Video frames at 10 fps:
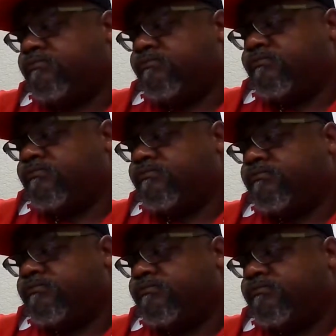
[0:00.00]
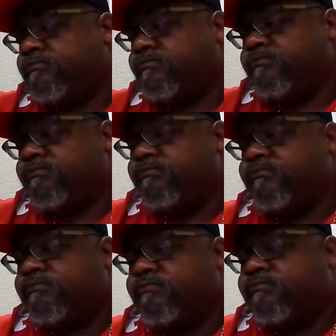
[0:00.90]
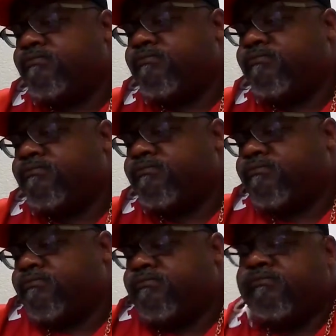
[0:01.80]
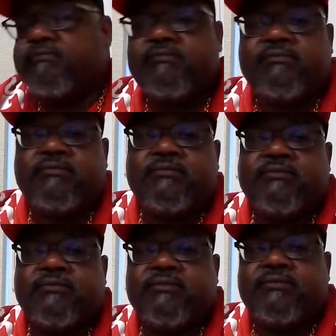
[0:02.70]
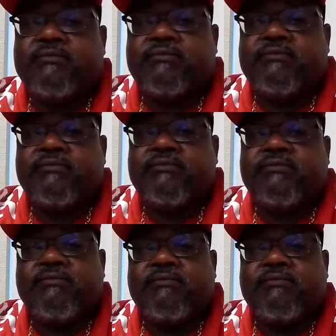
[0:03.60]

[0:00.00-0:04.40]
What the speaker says: Nothing is said.